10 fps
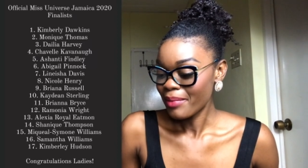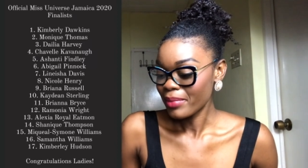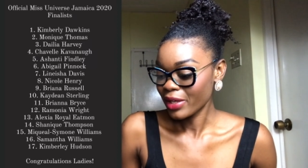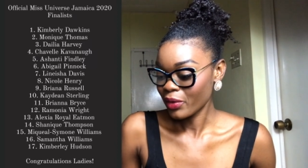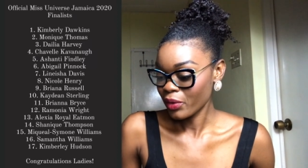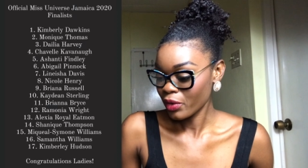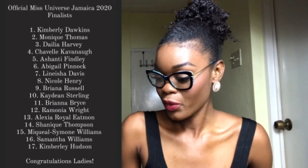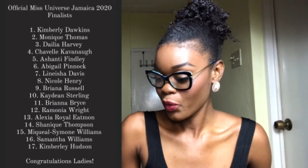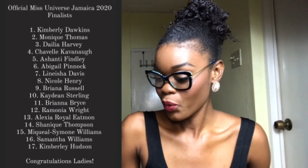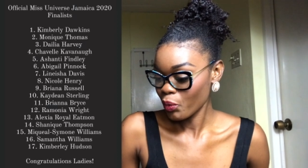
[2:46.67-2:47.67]

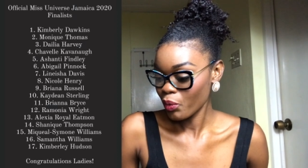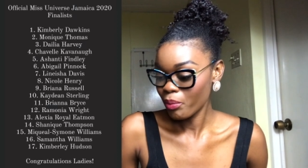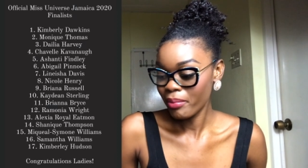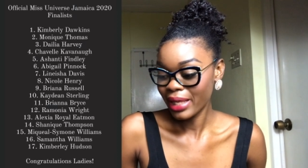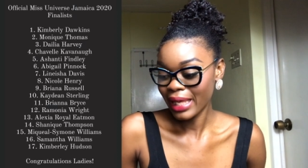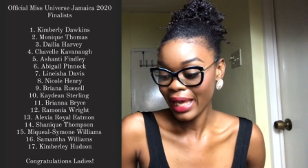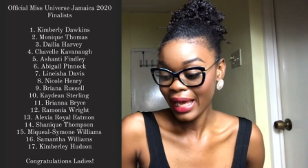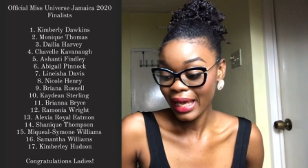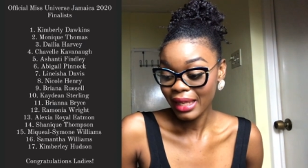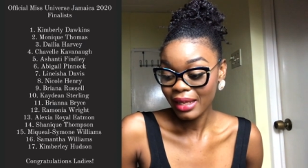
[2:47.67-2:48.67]

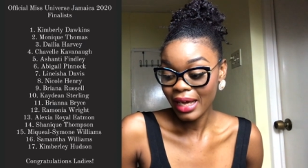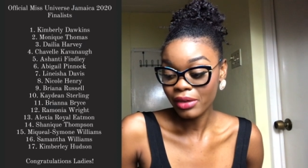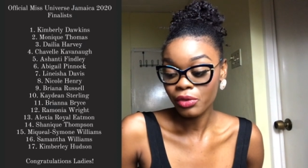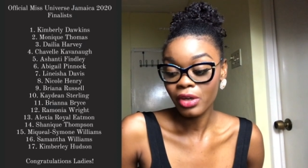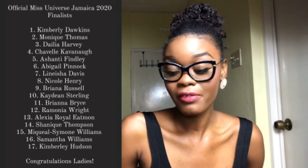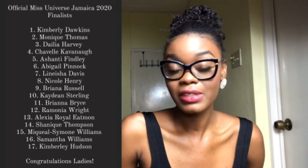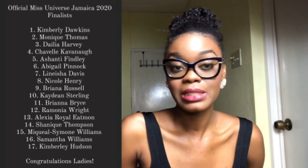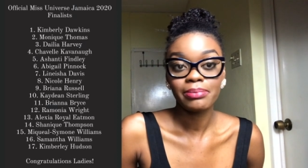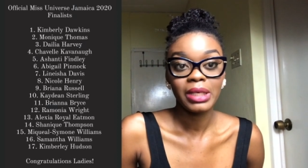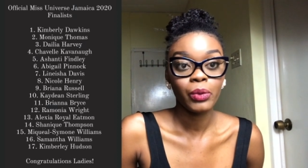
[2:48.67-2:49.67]
Mikhail, I don't know if
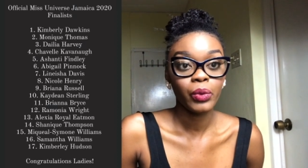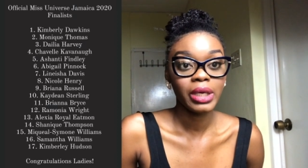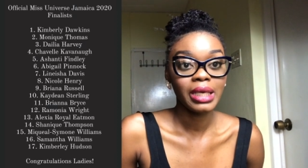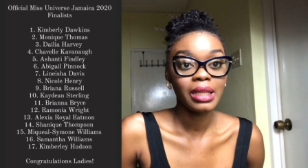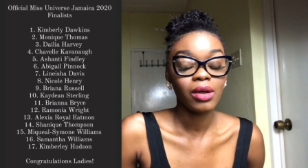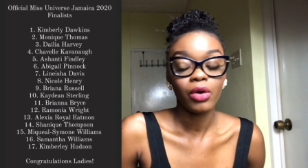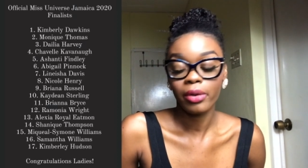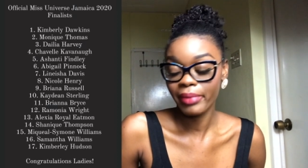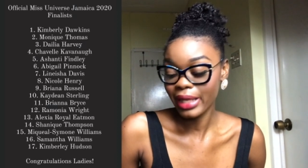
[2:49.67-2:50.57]
it's Mikhail or